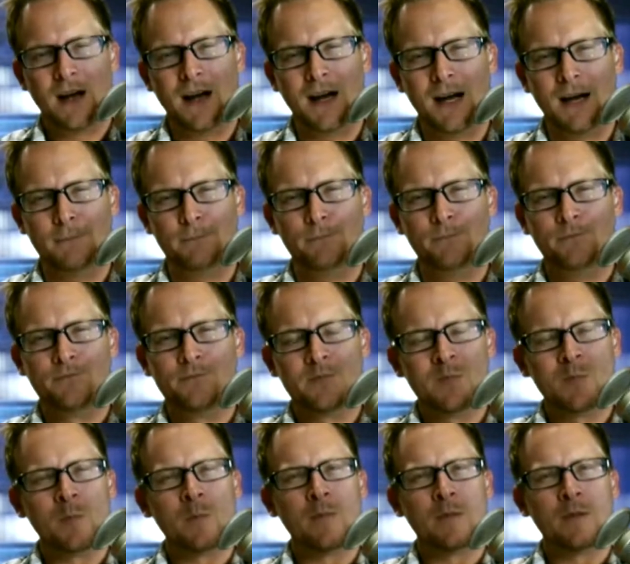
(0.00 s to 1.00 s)
Um,
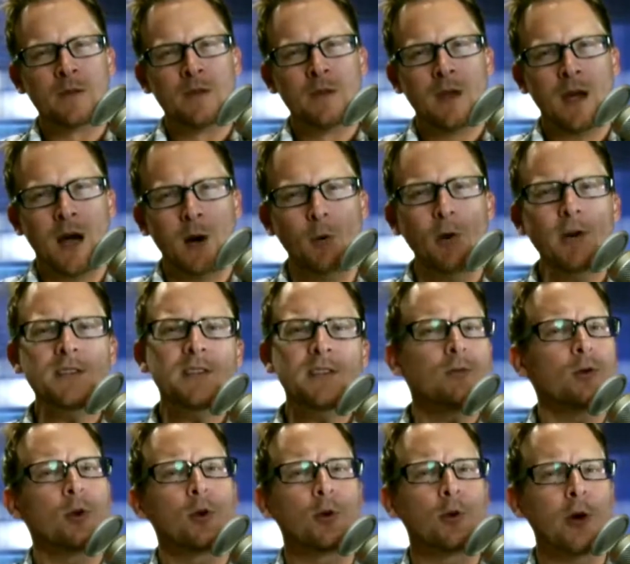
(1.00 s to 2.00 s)
I
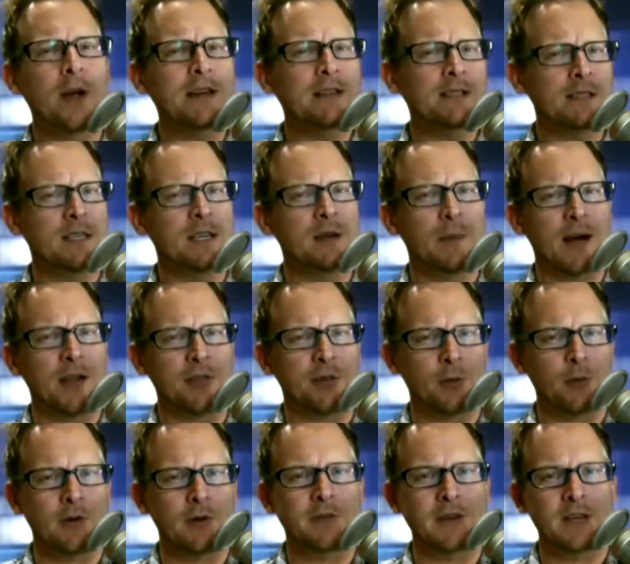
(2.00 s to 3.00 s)
wasn't crazy about the
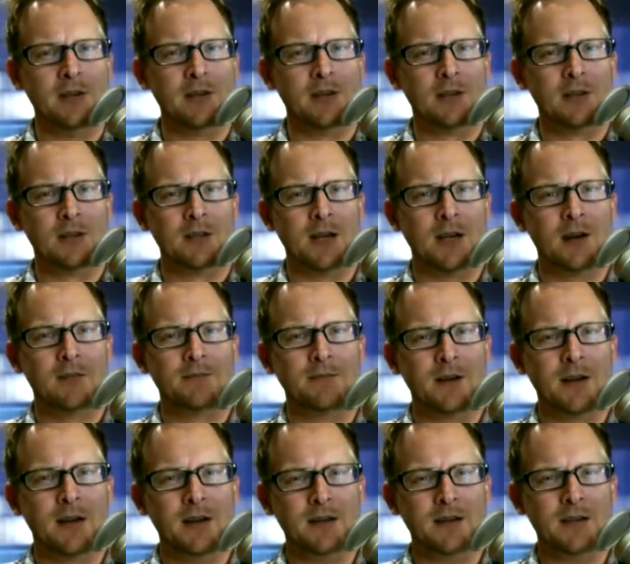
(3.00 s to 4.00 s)
reveal of
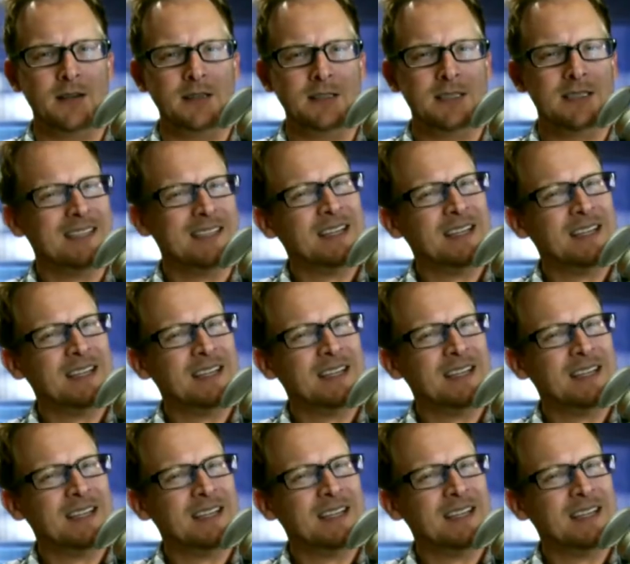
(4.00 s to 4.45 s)
I, I,